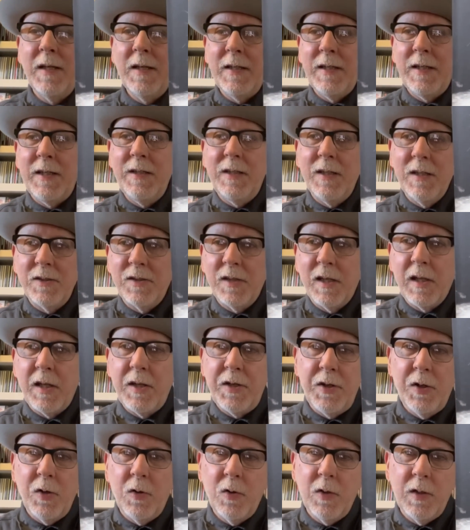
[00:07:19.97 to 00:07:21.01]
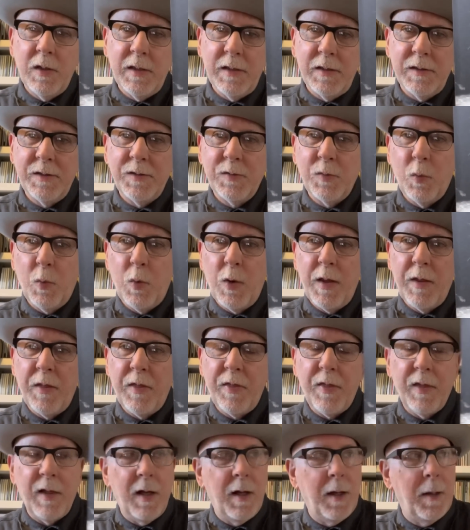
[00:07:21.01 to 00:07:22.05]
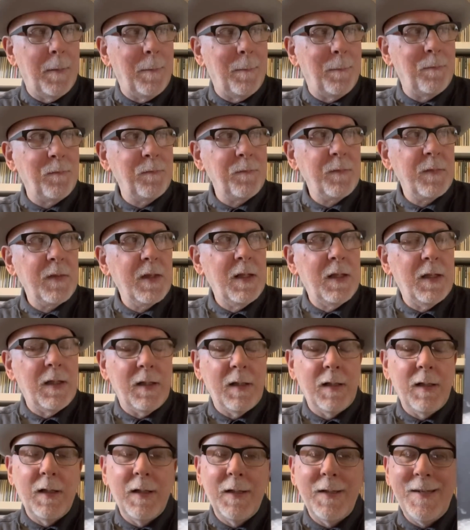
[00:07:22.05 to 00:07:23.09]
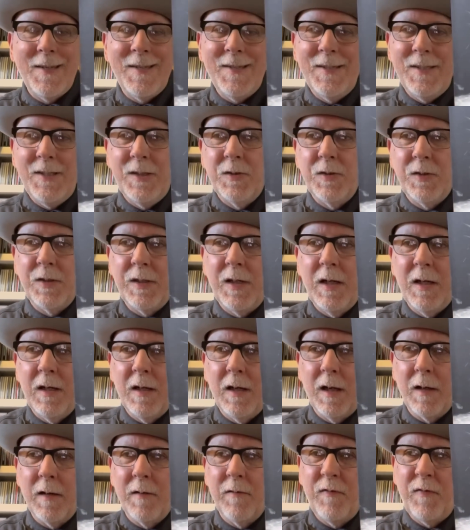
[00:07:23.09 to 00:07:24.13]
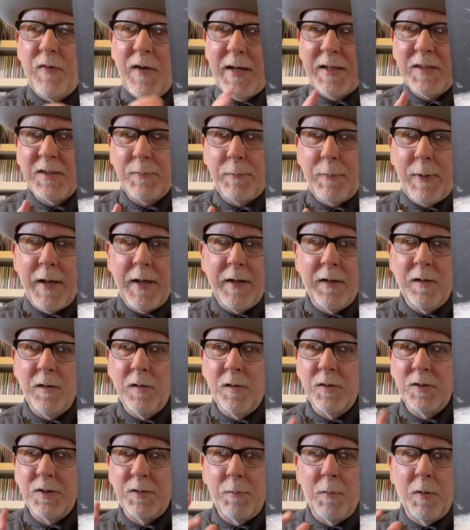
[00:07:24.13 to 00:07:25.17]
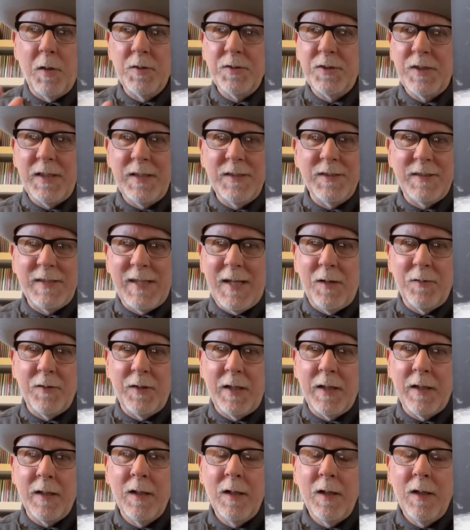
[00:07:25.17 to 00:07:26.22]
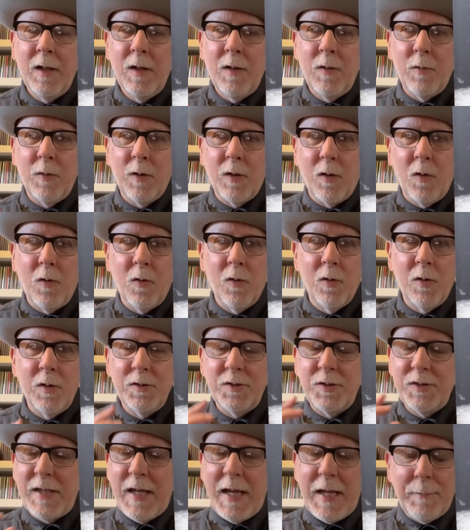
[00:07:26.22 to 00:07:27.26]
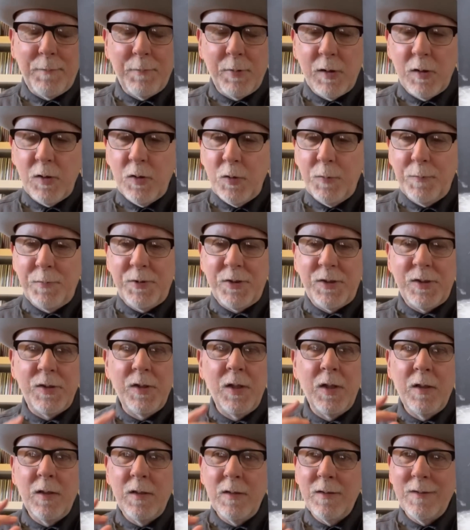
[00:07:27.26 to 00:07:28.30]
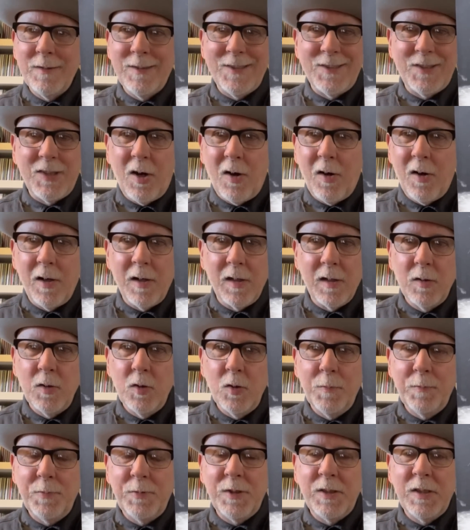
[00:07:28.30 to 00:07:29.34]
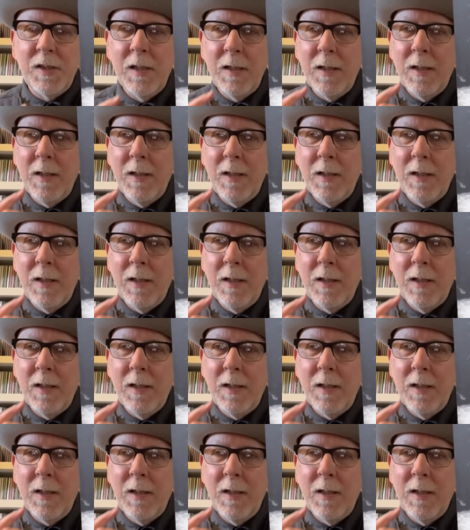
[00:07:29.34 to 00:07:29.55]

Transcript: he does La Noise with Neil Young. Effects pedals, multi-sounding records, tape loops, guitar loops,